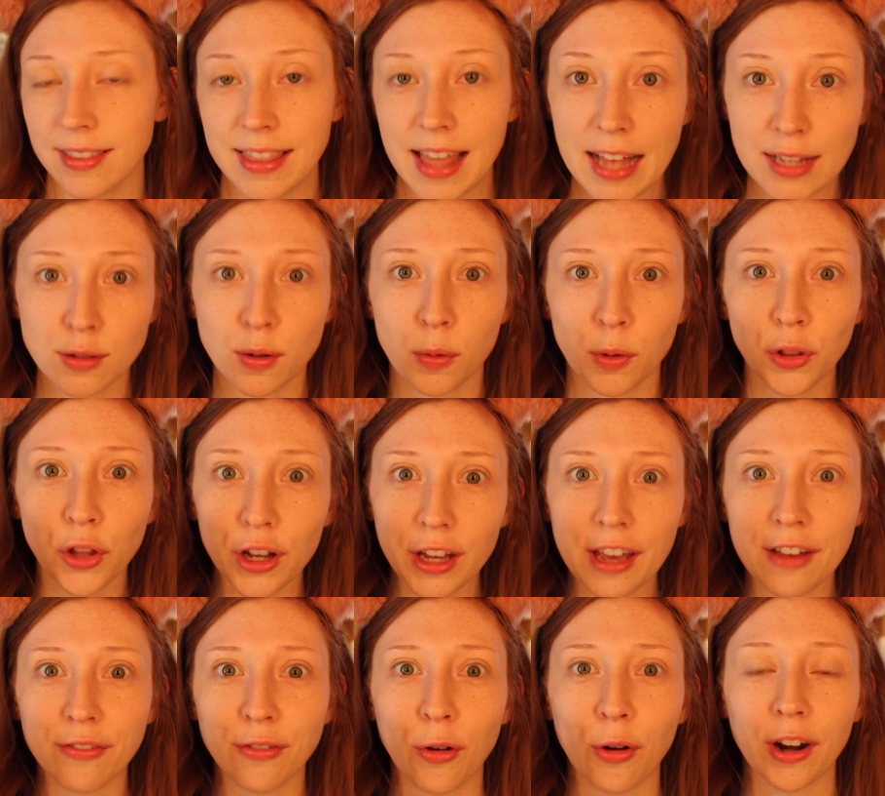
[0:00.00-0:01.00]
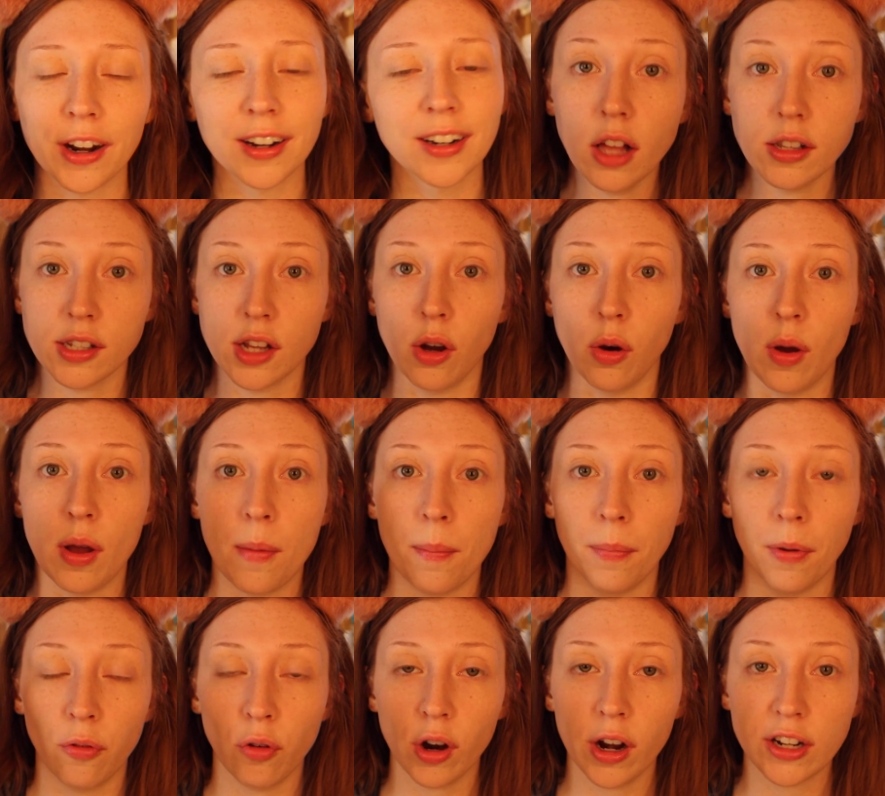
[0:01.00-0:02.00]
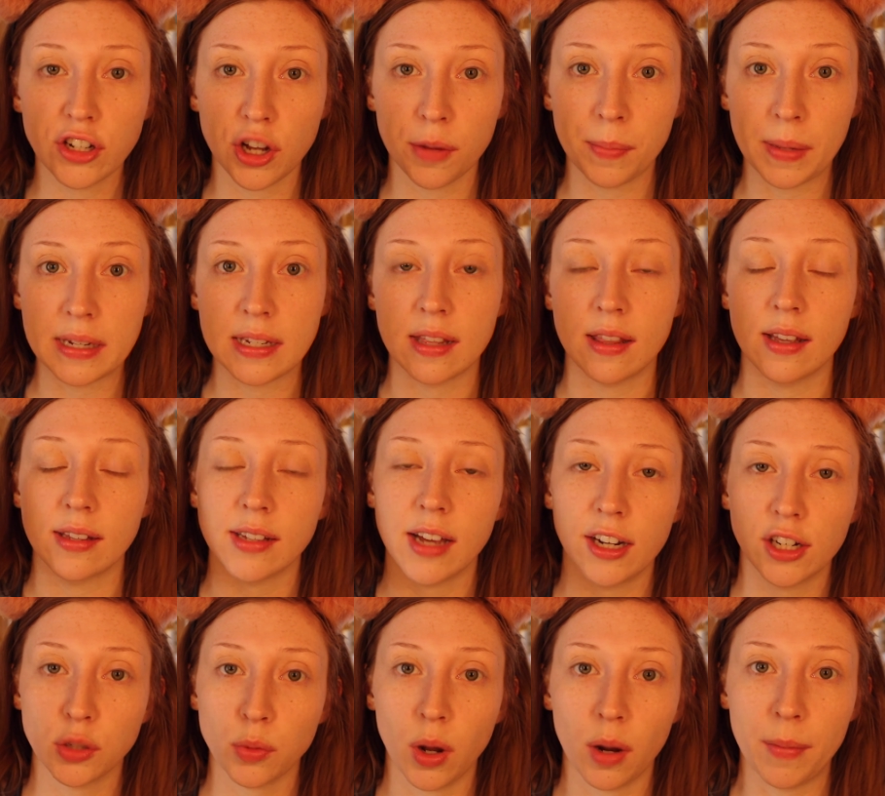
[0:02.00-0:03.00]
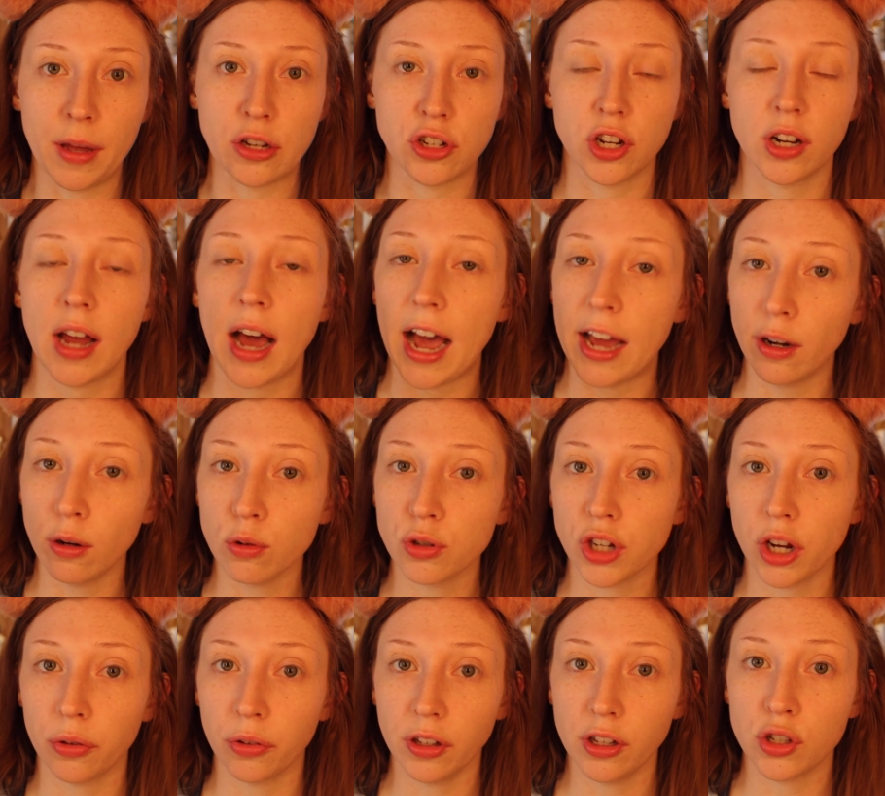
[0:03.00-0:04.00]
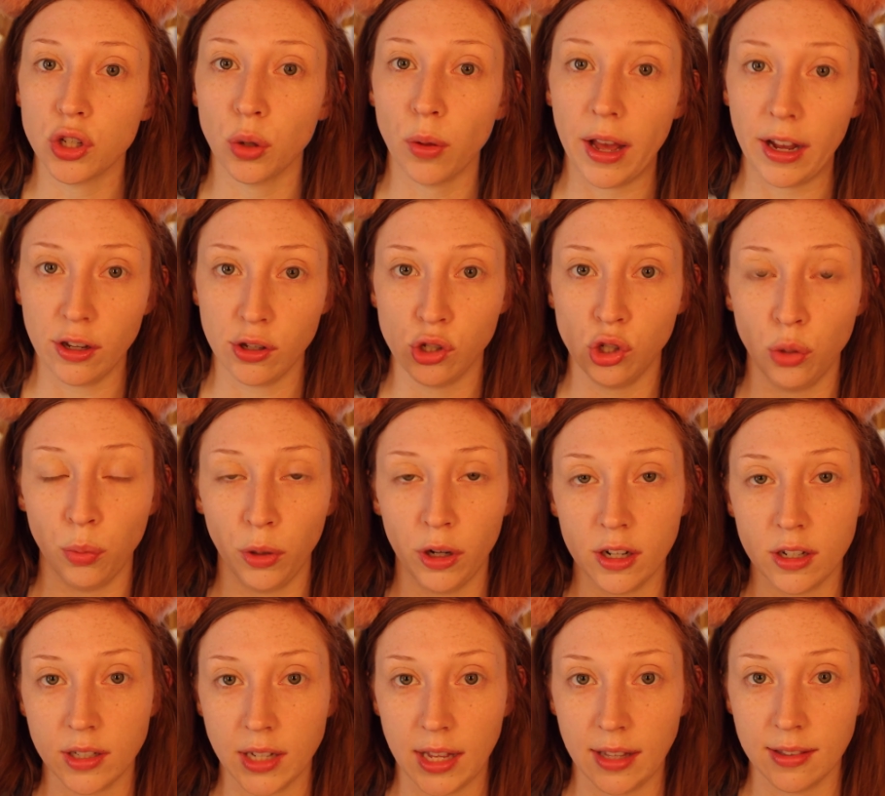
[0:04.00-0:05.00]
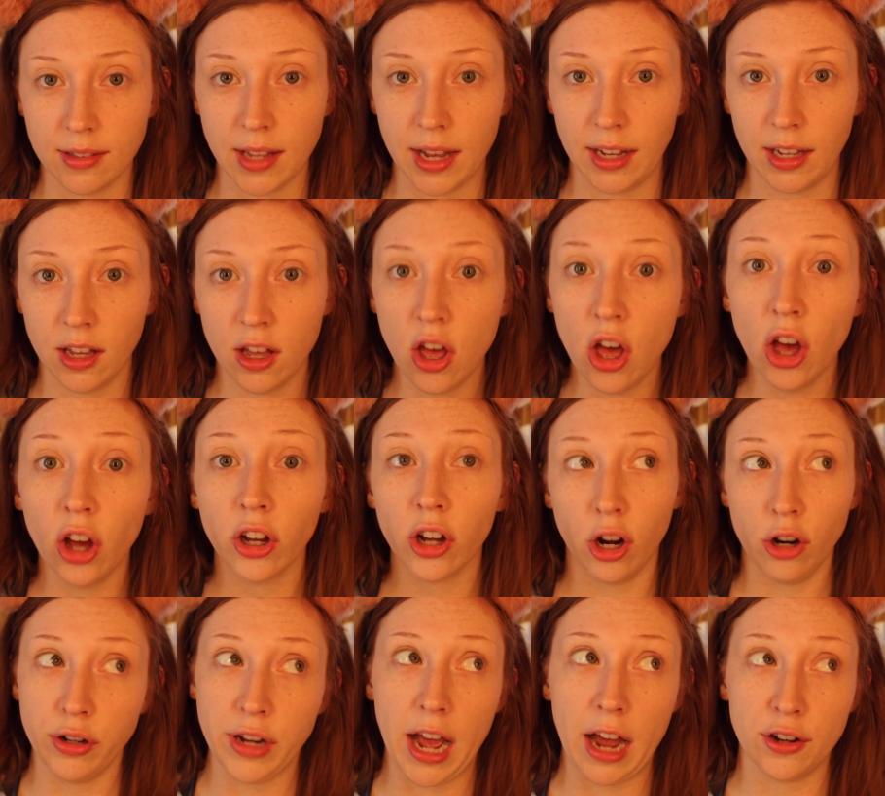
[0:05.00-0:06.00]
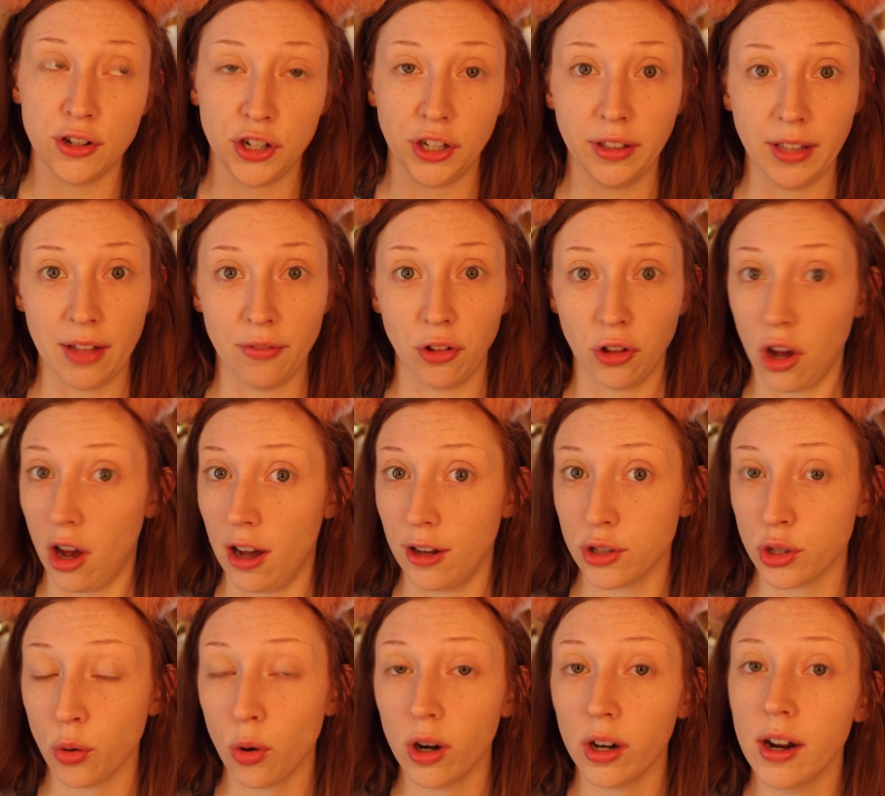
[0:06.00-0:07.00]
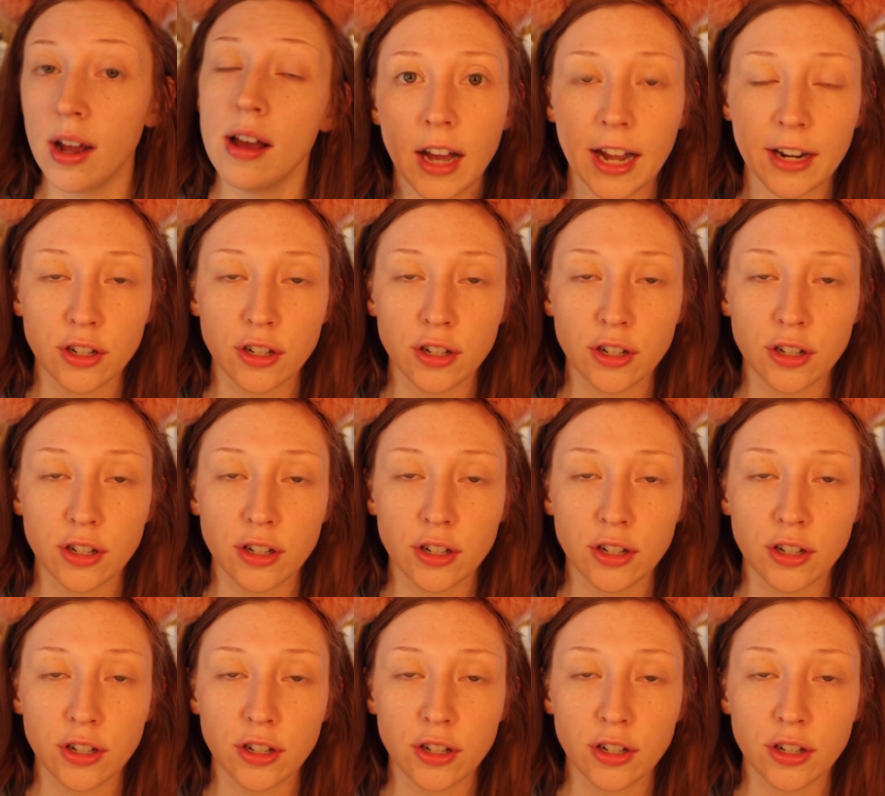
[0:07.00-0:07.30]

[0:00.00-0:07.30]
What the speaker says: That's what we're looking for. Also, before I jump into this, I just want to mention I don't generally do like a super intense like Kardashian level contour.